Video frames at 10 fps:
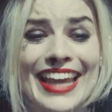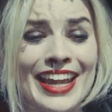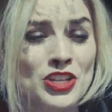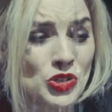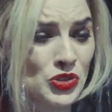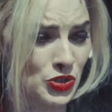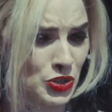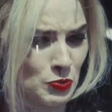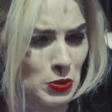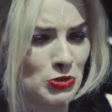angels are
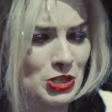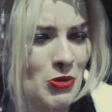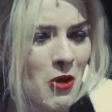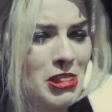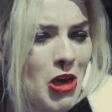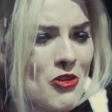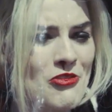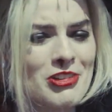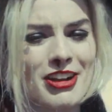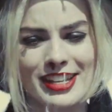smooching all
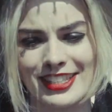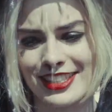over us.